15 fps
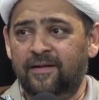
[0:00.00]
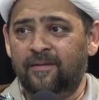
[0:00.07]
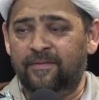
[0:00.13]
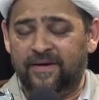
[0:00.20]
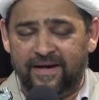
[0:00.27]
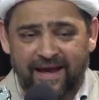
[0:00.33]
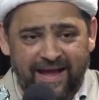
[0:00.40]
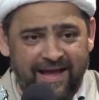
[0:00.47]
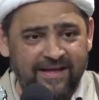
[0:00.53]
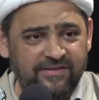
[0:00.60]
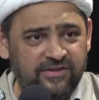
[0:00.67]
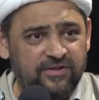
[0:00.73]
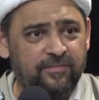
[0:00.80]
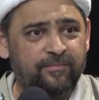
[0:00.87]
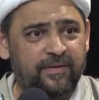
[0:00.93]
there has
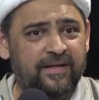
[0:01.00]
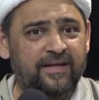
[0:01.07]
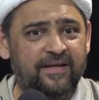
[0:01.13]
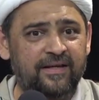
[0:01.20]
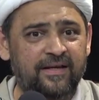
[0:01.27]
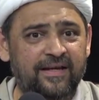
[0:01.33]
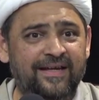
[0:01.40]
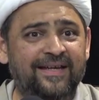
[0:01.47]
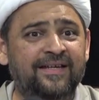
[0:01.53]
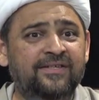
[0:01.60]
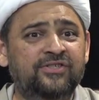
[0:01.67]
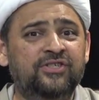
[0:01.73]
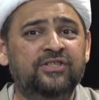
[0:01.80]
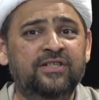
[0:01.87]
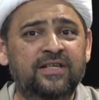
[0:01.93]
to be
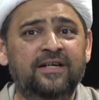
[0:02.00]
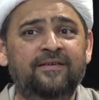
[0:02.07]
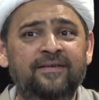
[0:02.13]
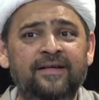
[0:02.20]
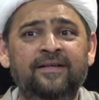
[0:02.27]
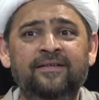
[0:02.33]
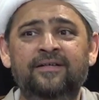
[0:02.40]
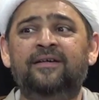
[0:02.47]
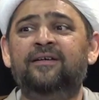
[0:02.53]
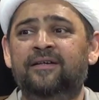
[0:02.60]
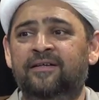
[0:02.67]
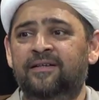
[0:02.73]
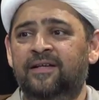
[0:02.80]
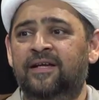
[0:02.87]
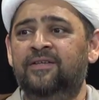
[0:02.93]
engineering
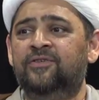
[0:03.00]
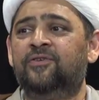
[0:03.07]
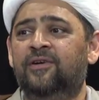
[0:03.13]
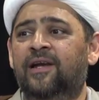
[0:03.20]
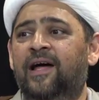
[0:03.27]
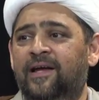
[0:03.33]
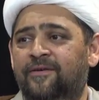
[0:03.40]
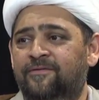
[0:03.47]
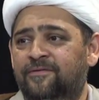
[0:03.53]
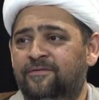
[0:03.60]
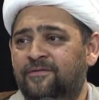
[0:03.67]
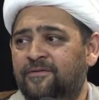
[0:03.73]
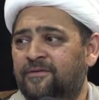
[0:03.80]
done in your life.